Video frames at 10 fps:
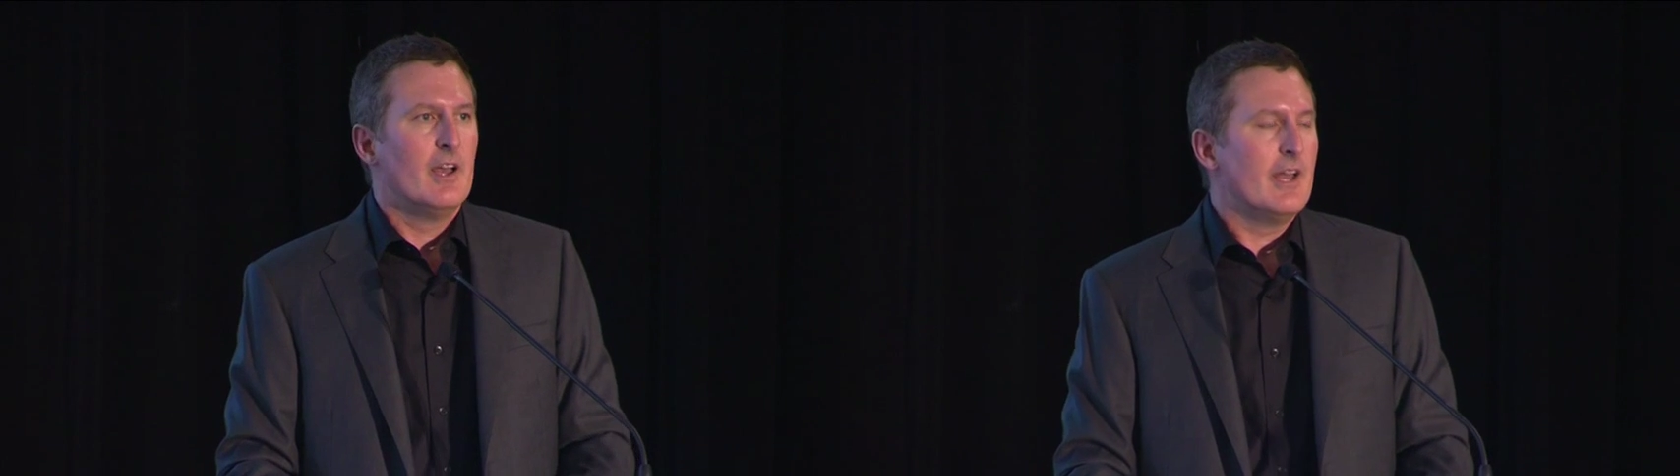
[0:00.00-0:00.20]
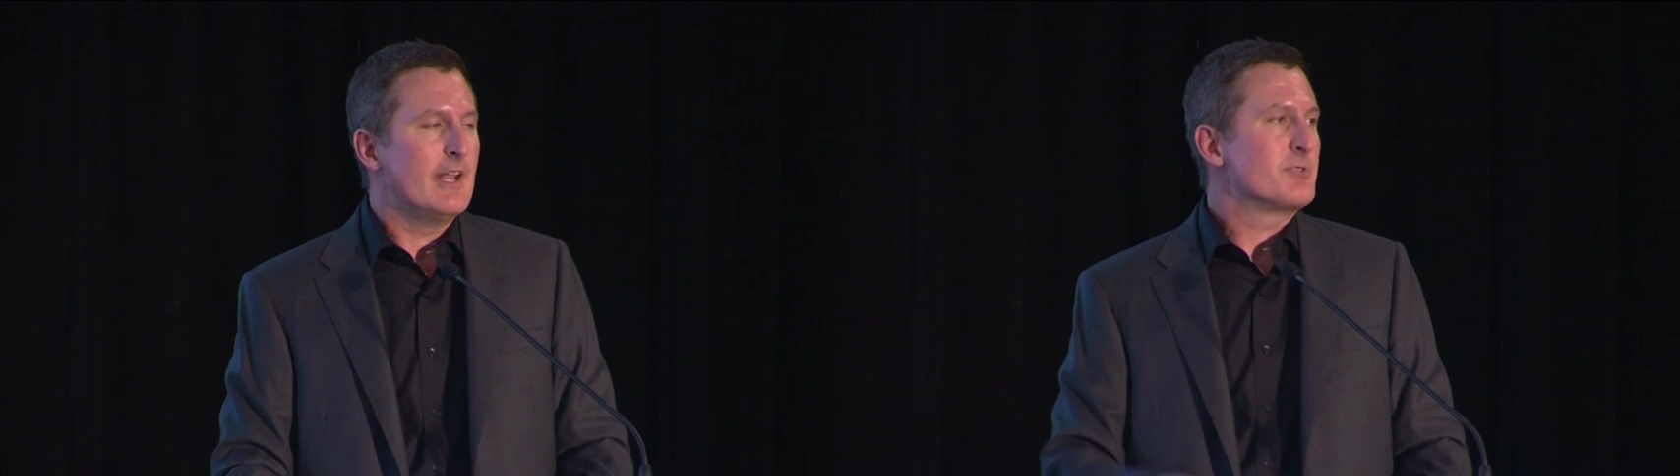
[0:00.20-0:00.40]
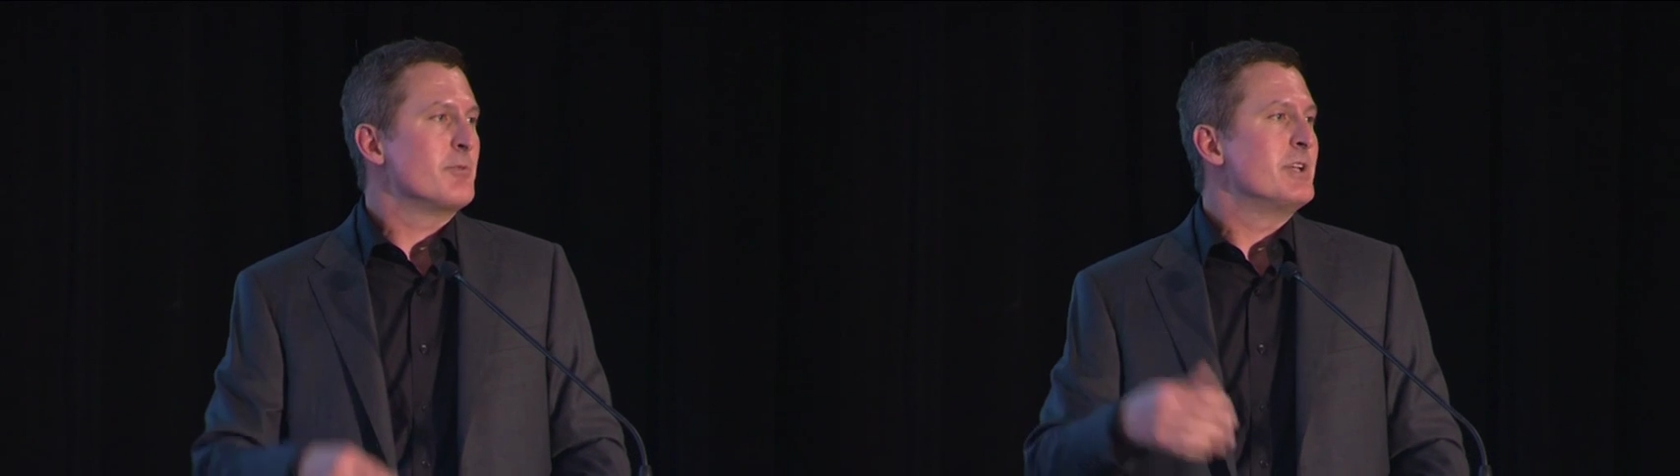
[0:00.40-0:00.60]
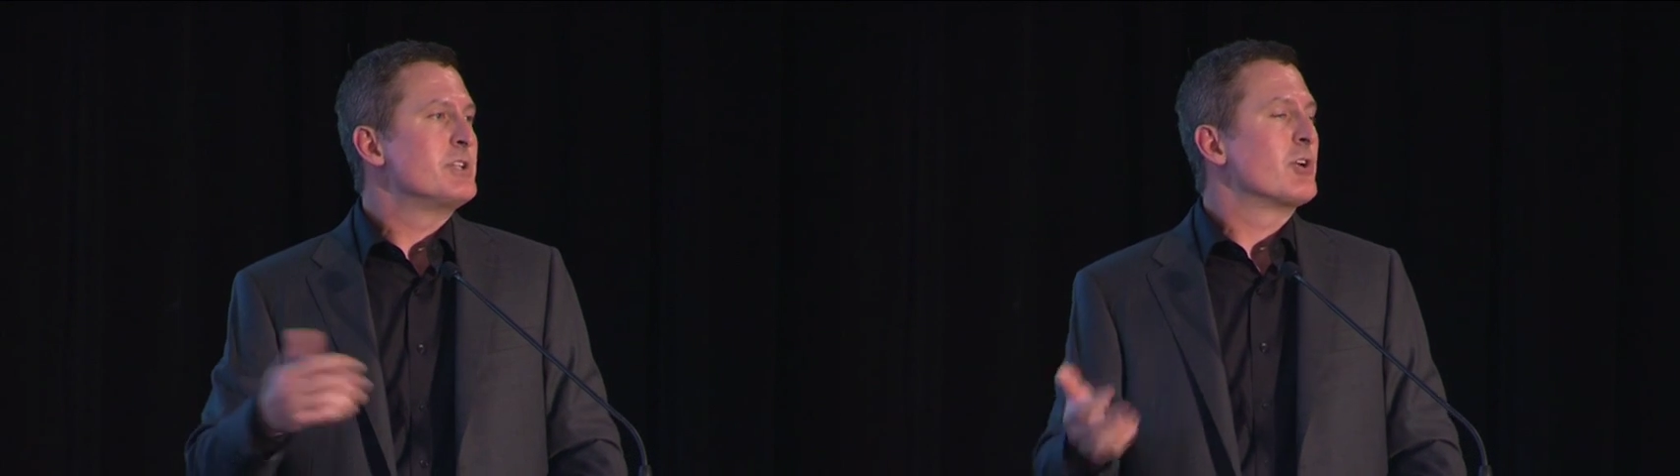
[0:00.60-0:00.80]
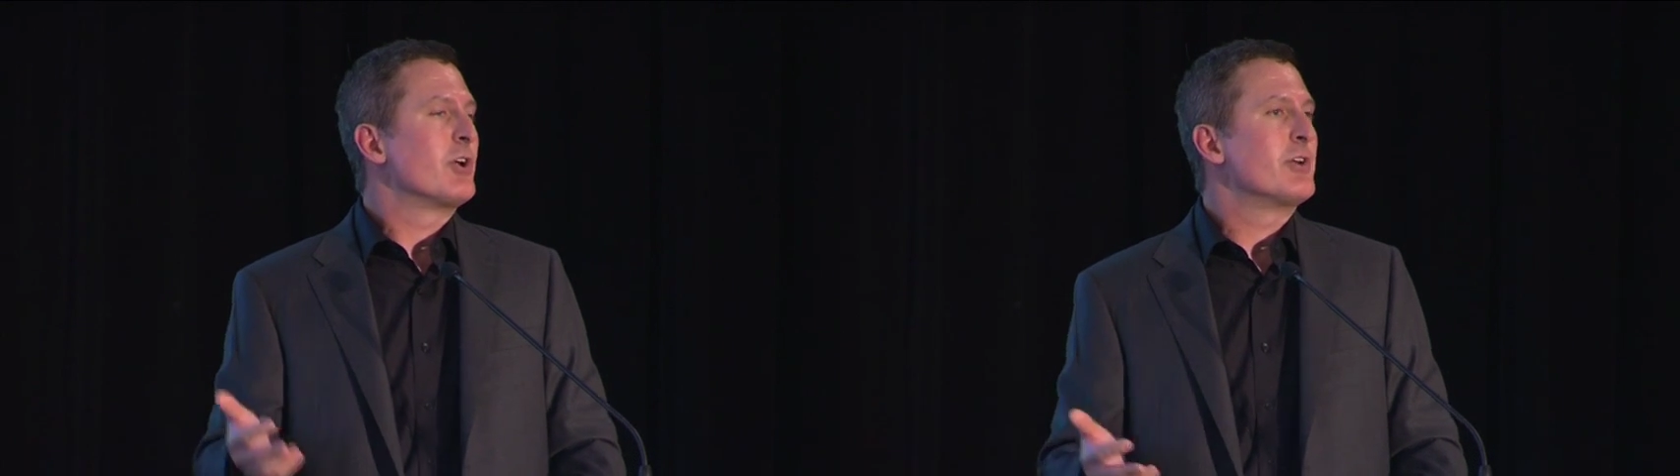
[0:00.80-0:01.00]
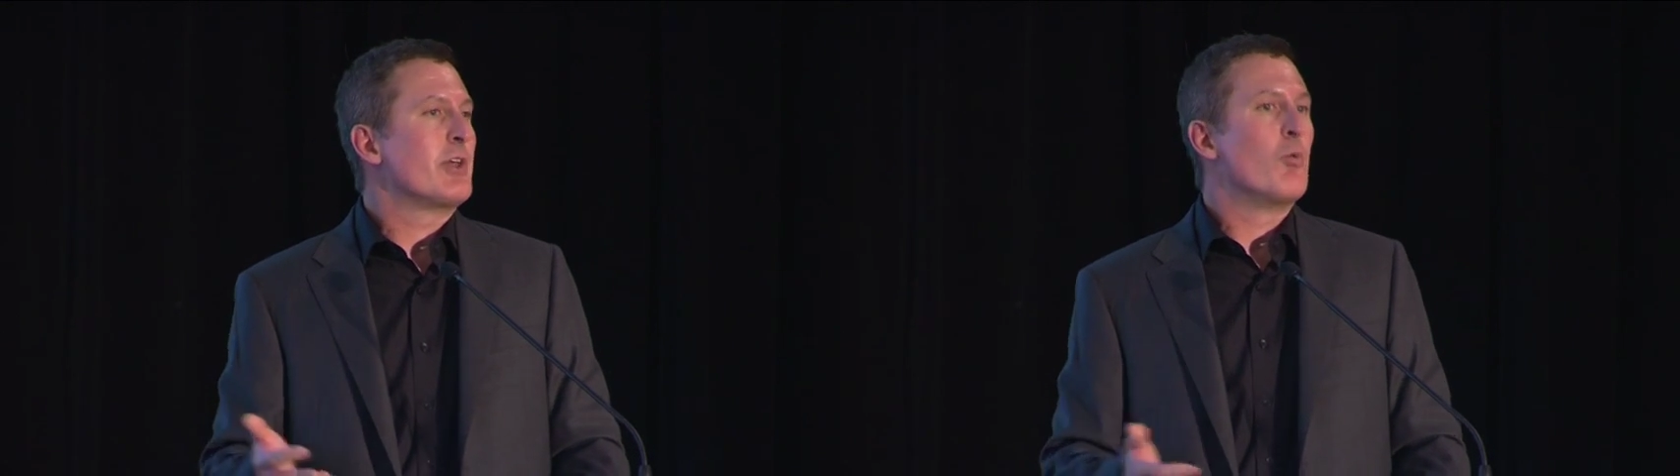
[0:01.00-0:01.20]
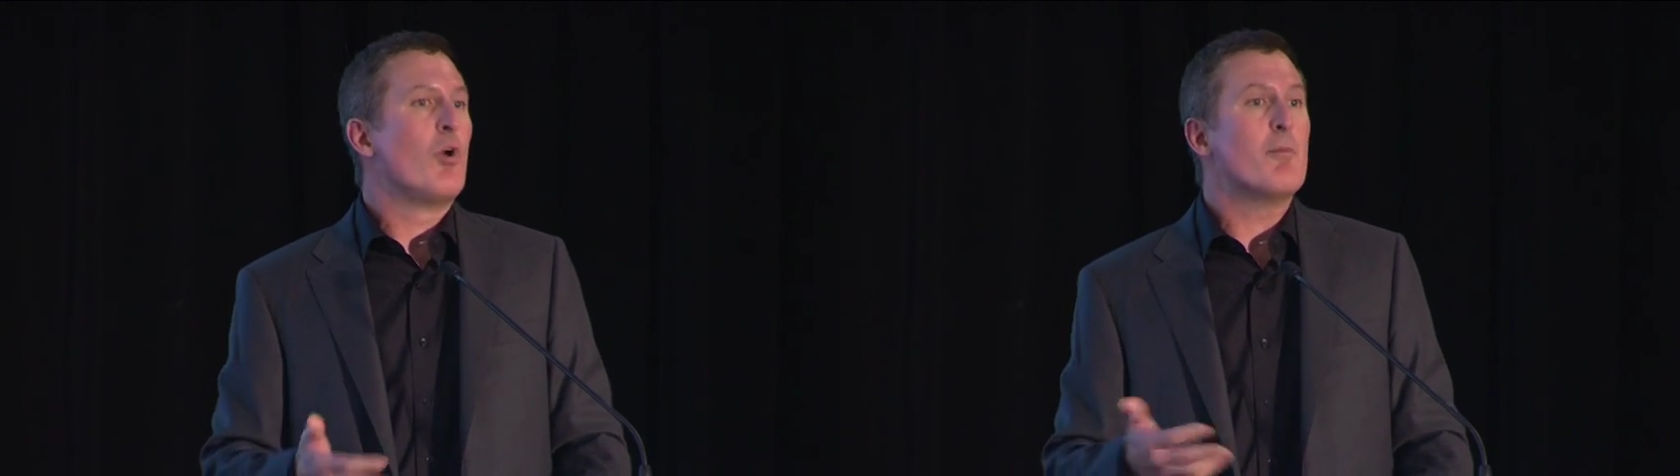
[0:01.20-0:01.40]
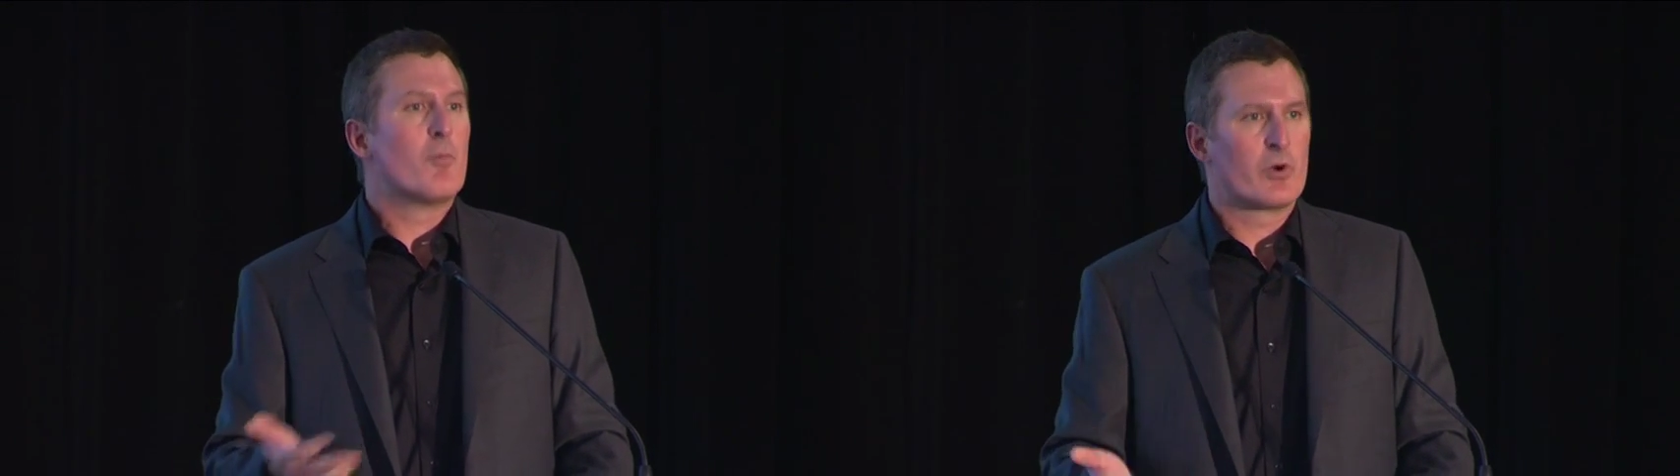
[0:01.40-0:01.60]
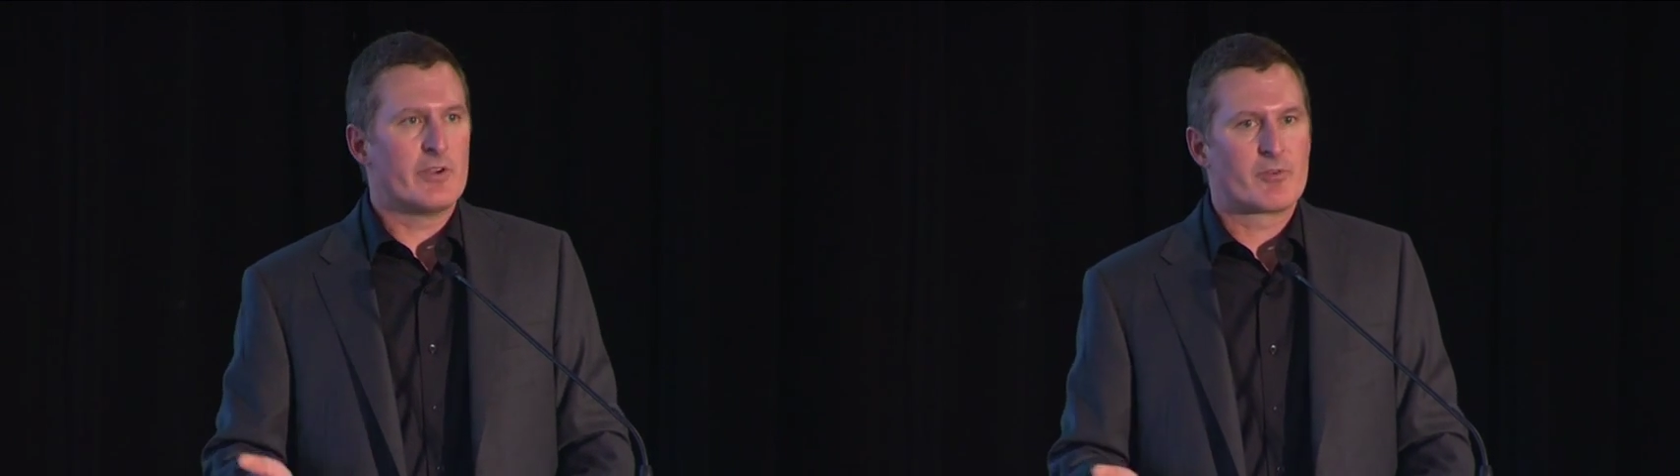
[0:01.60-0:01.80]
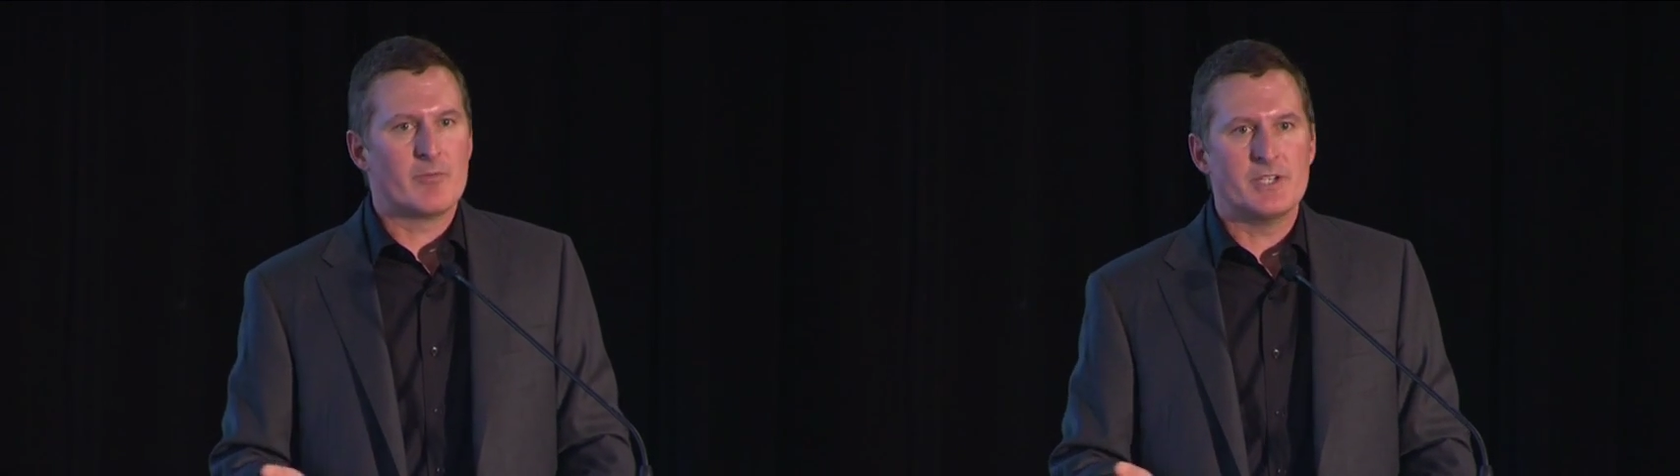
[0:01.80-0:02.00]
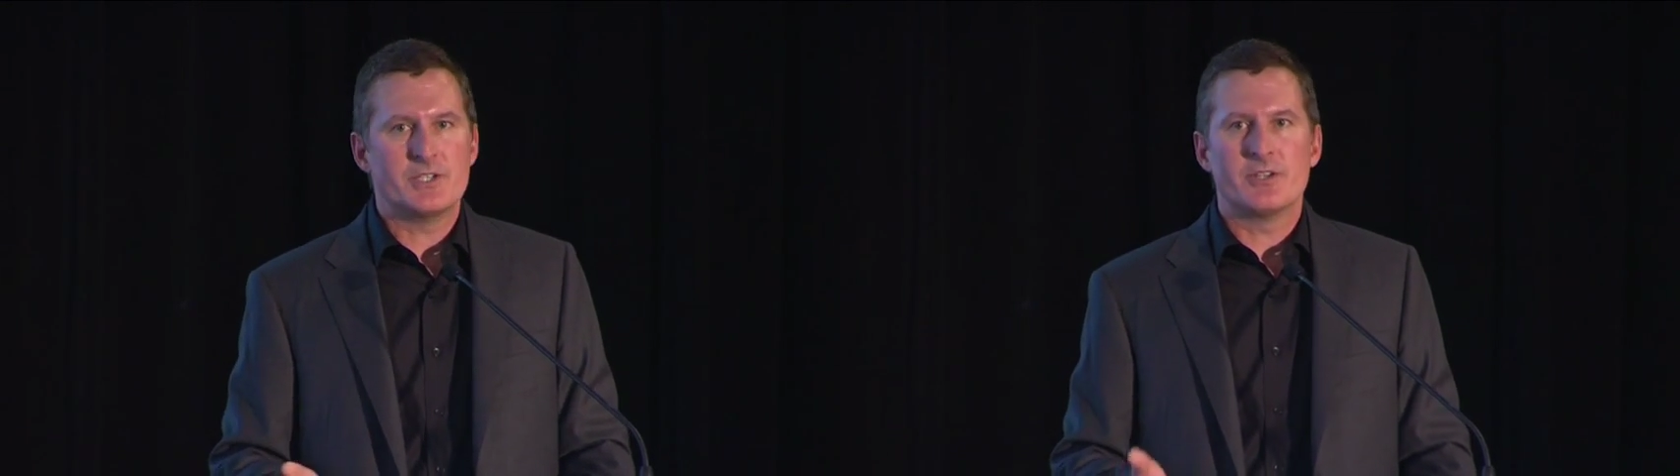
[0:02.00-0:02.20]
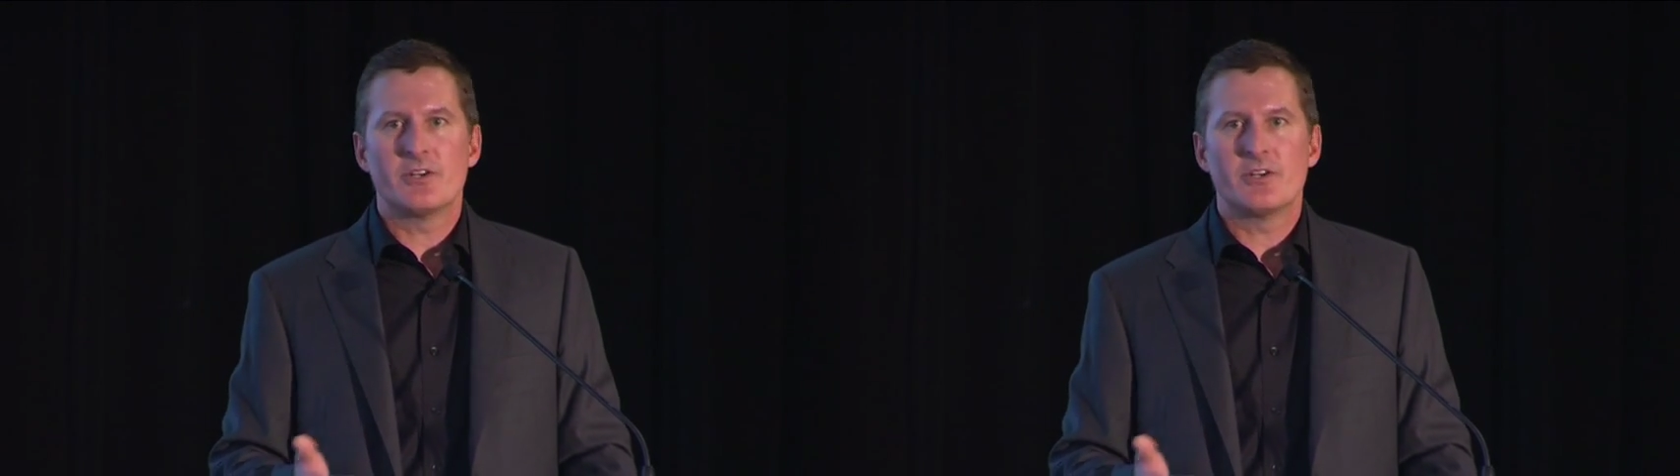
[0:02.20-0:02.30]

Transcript: And as we mentioned earlier, they want more information.